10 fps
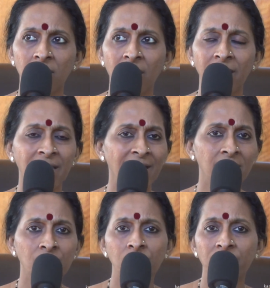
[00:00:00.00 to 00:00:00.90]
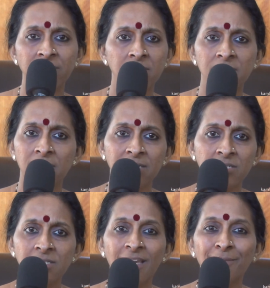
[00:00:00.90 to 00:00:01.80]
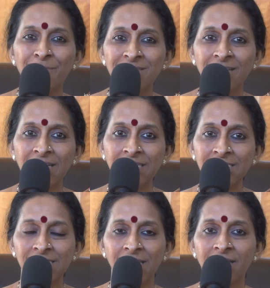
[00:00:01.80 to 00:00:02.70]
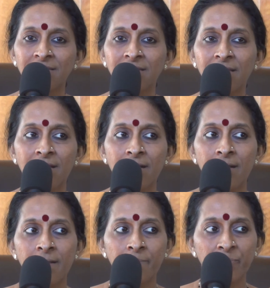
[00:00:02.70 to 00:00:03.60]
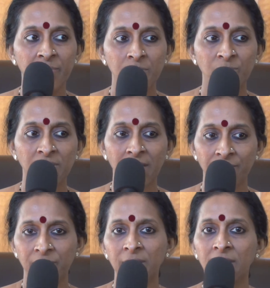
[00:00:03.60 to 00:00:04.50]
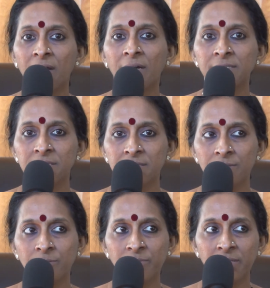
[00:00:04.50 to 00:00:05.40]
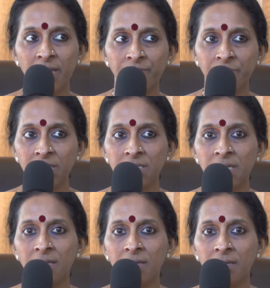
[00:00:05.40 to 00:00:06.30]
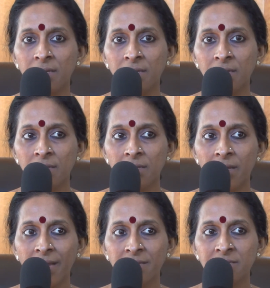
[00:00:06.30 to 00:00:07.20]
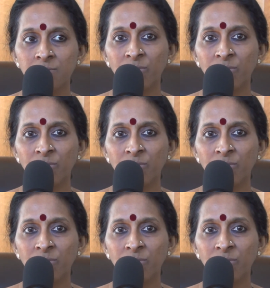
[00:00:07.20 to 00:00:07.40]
I had no questions. I just came as a clean slate. But with every class, with every day, as